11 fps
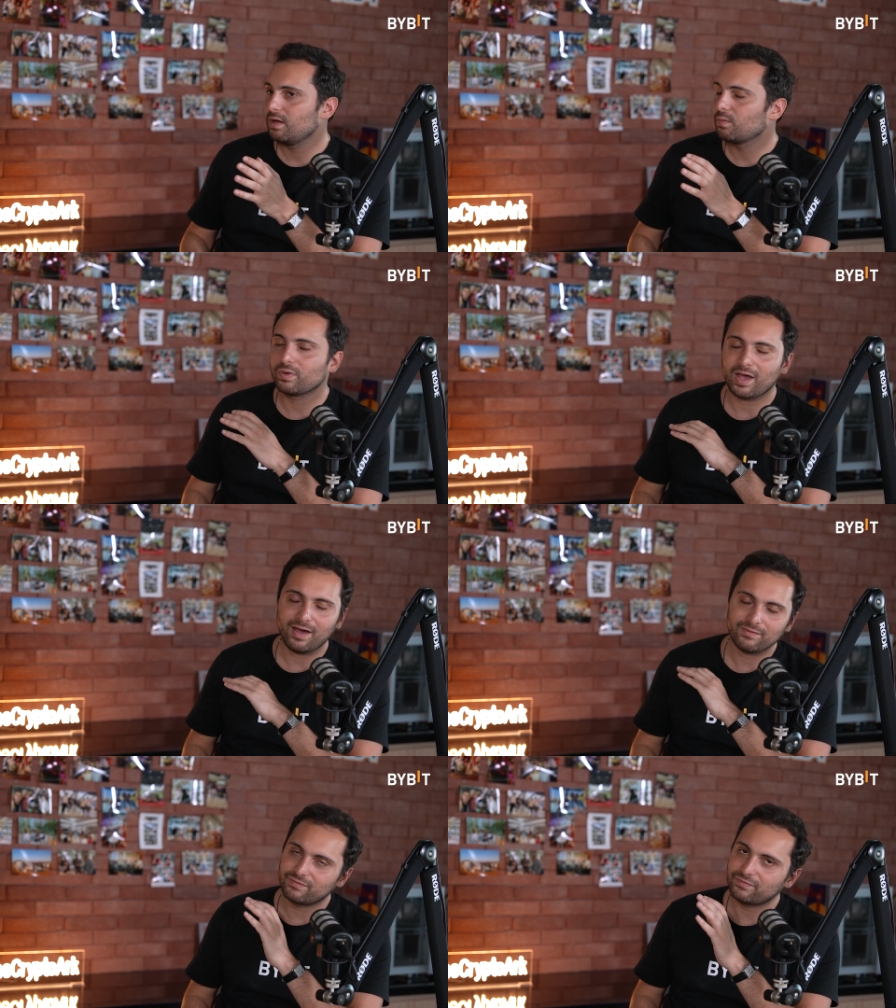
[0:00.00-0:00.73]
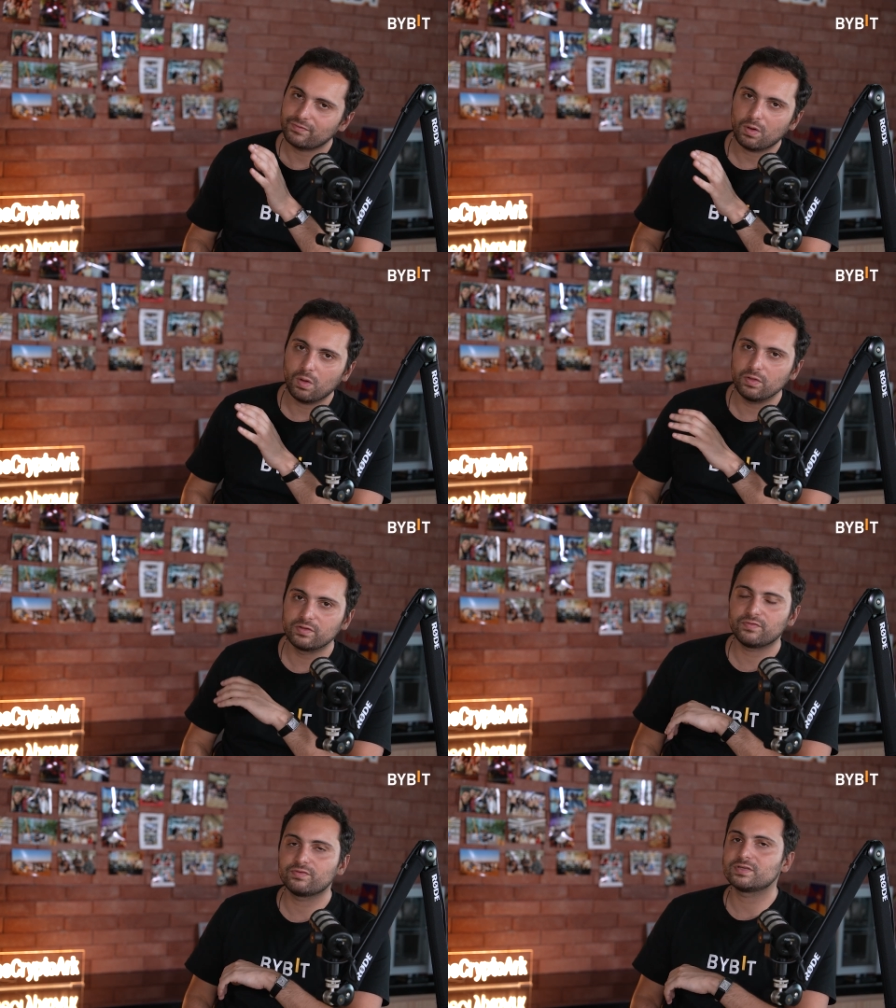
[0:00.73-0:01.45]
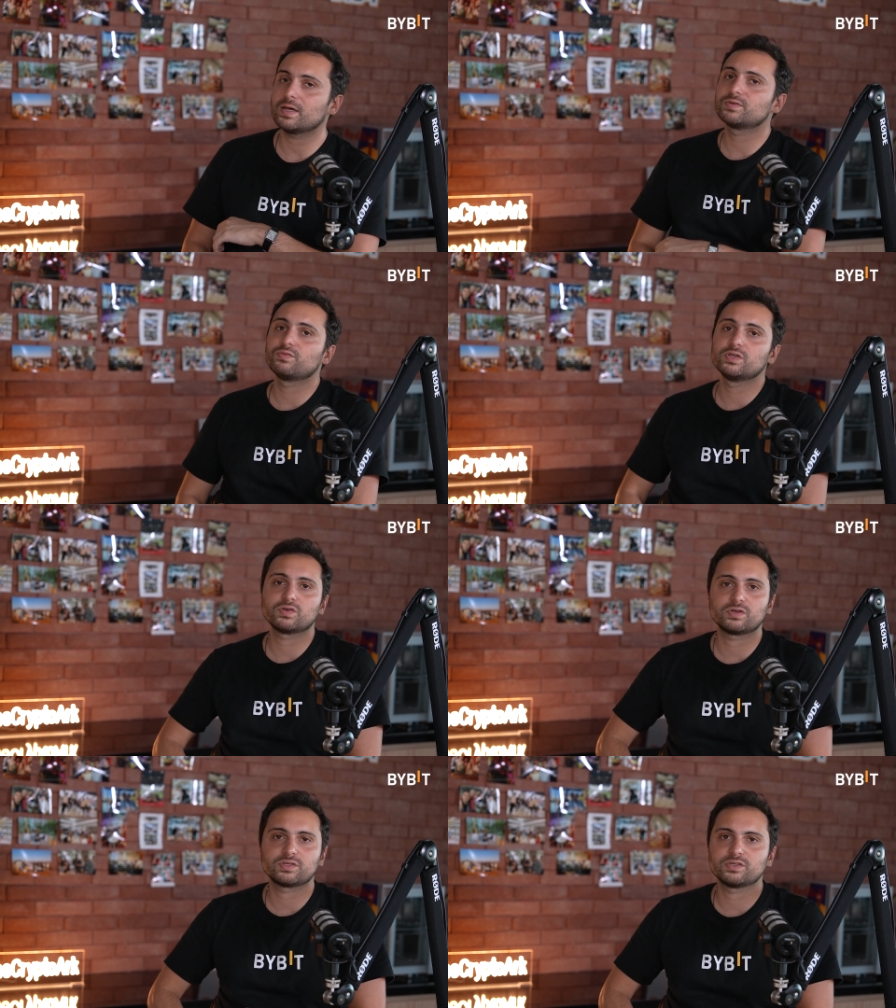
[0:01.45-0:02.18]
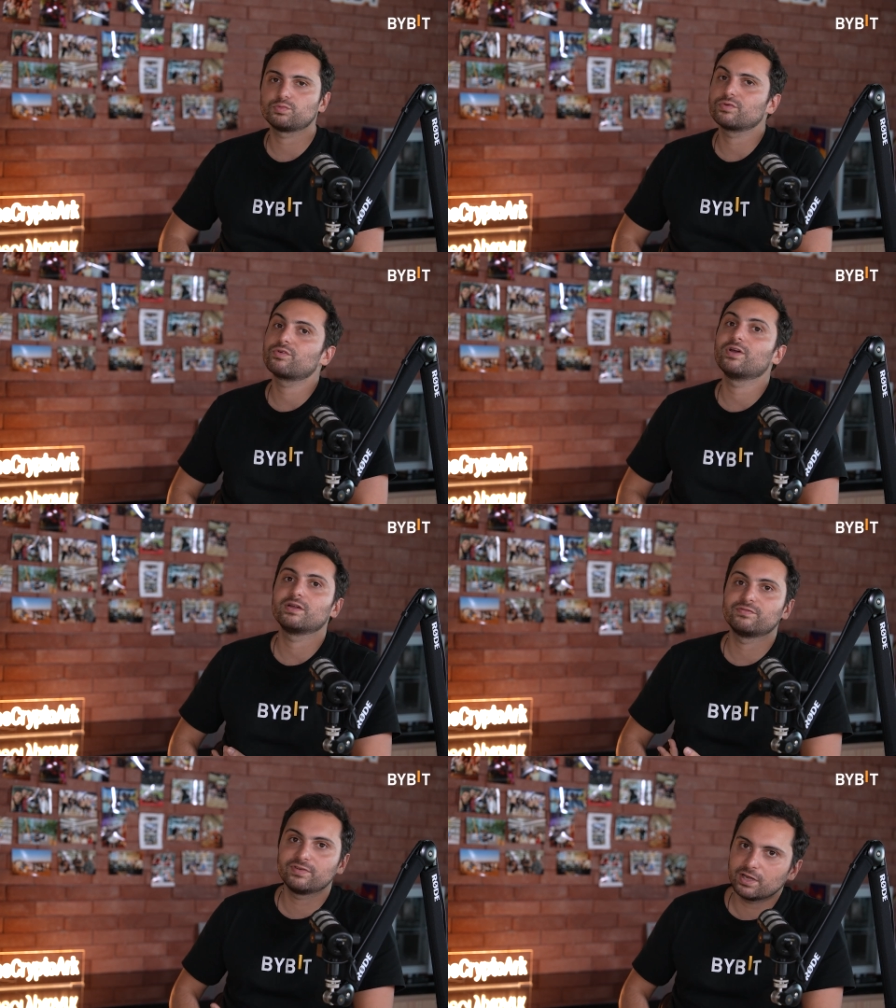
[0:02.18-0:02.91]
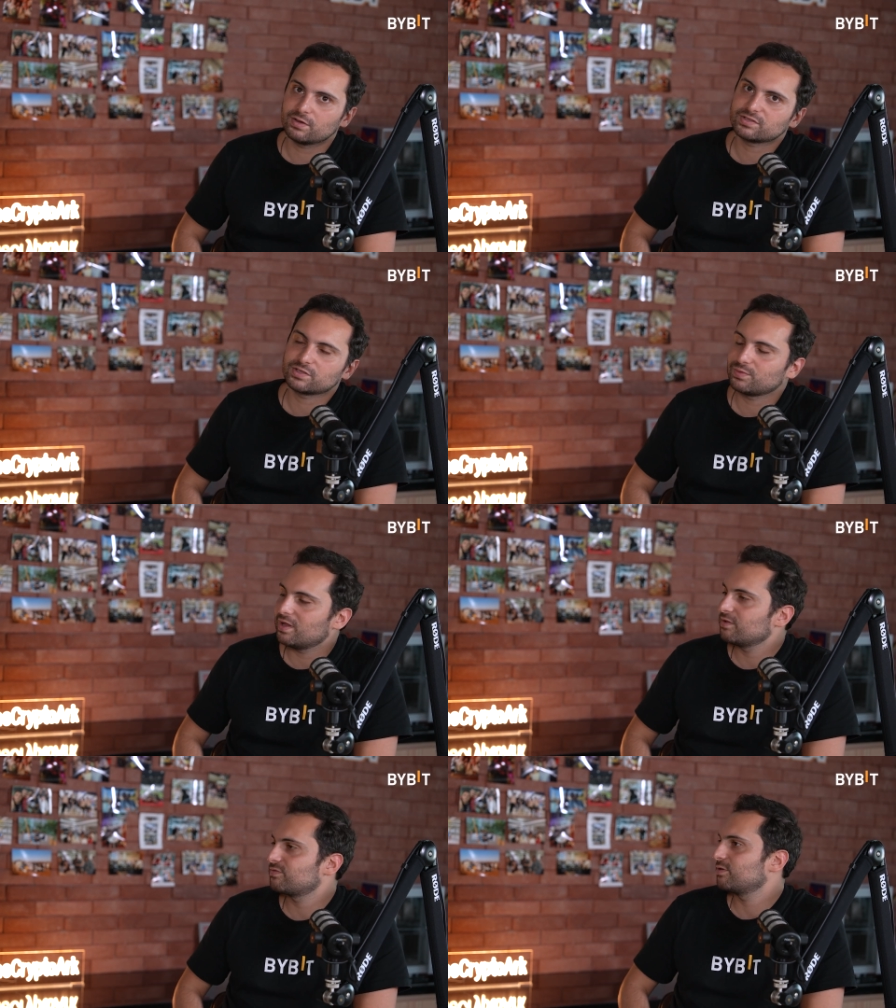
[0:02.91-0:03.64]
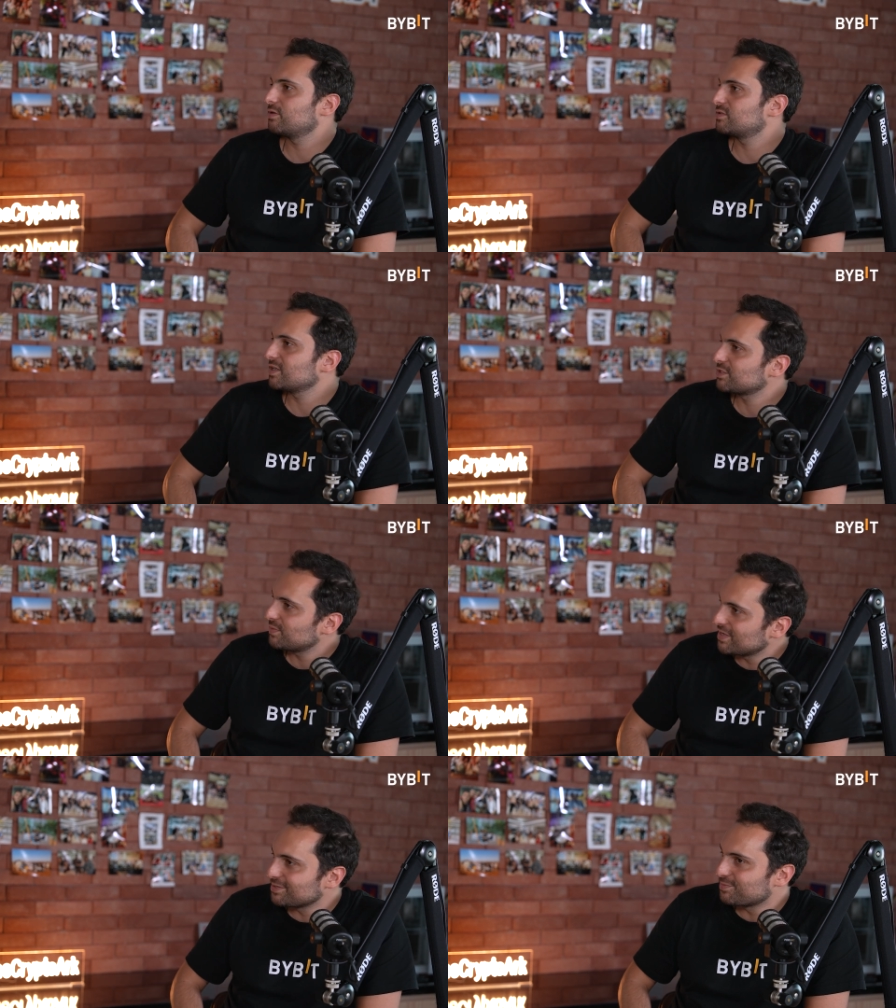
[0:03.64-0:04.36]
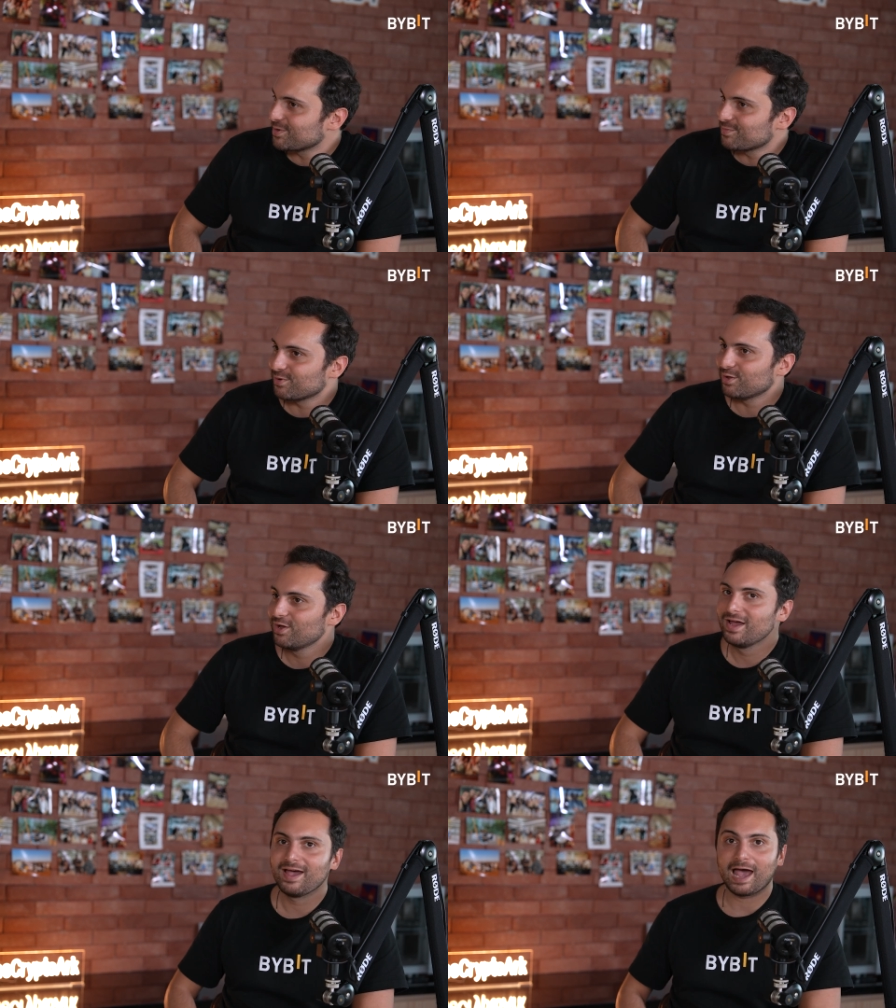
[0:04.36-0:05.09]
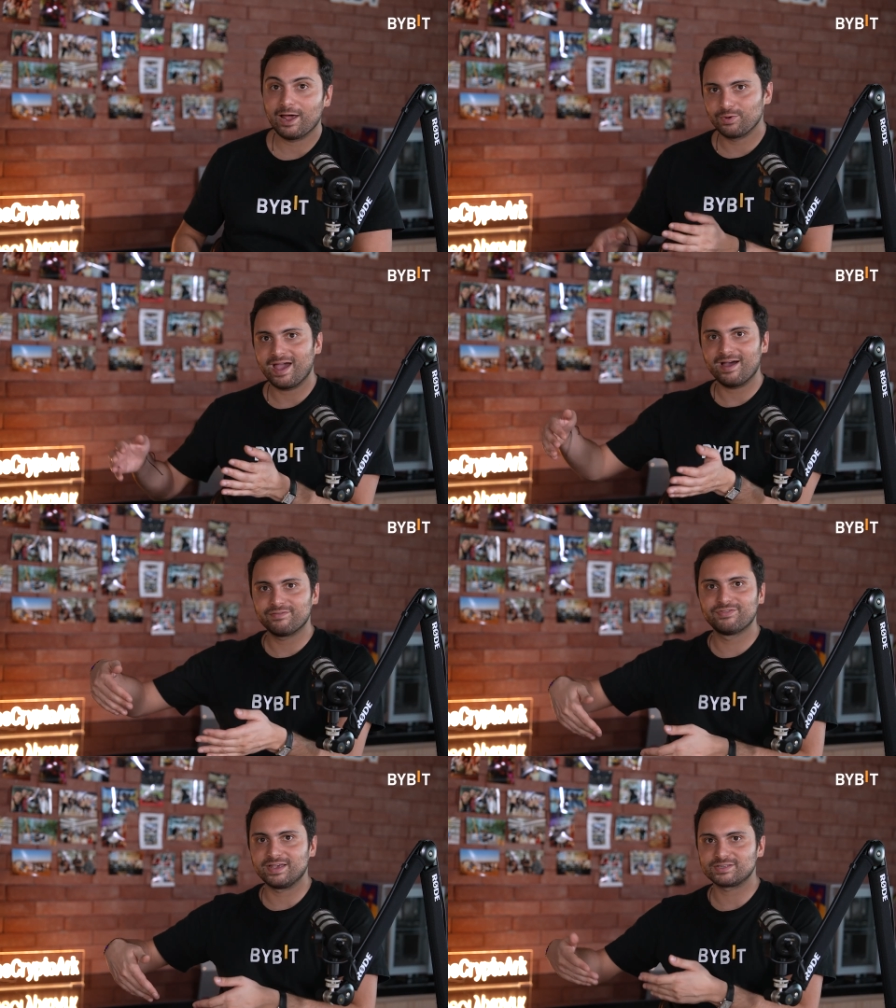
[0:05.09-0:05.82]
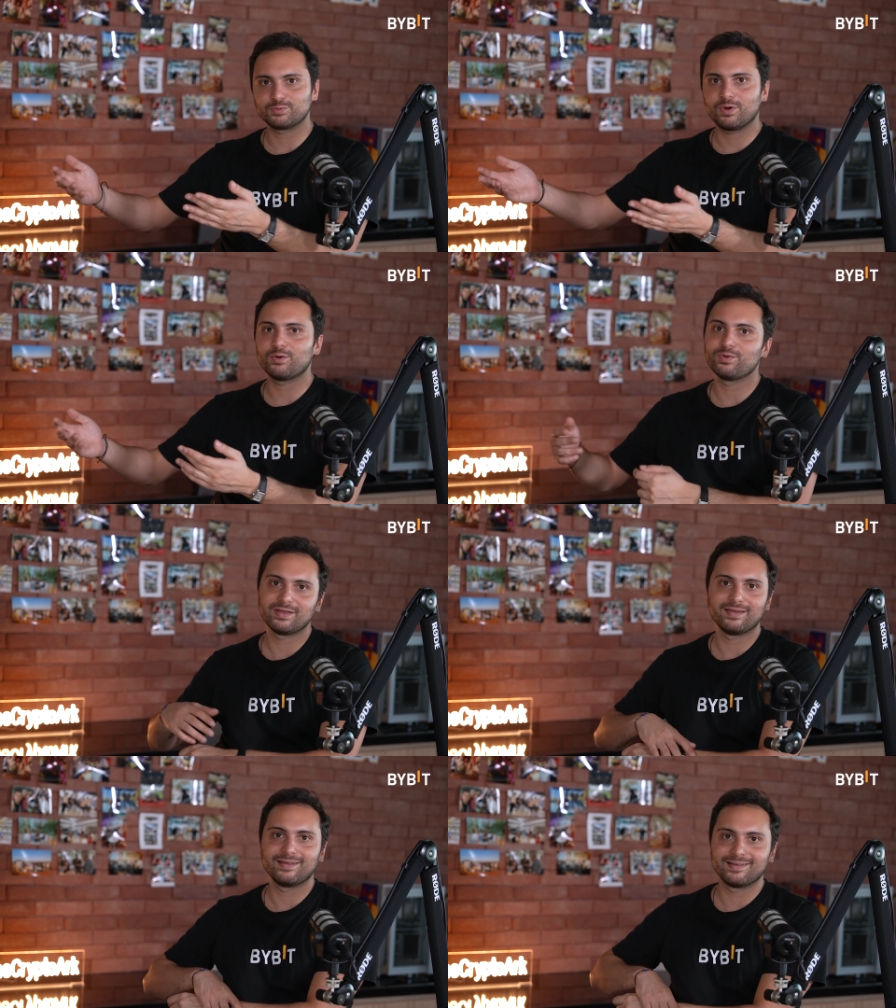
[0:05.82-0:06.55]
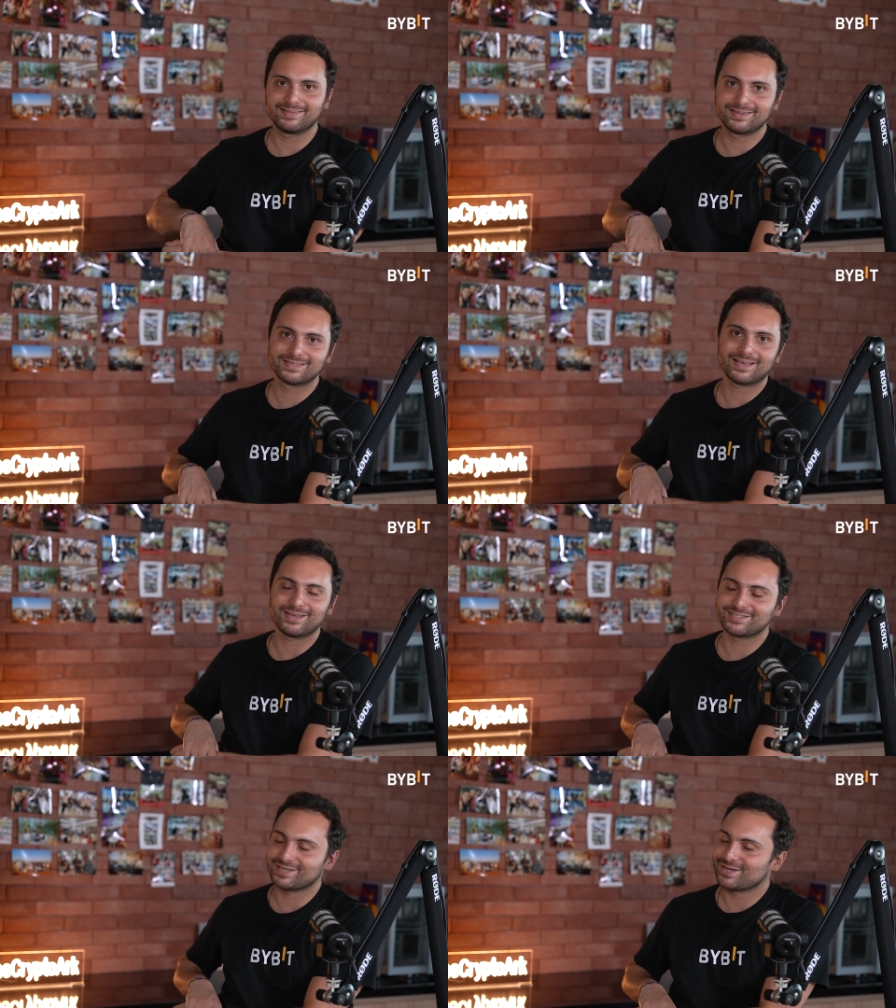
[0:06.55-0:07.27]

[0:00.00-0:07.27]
We have all the different types of resources. We've created videos as well to explain to people. And we have this where we discuss it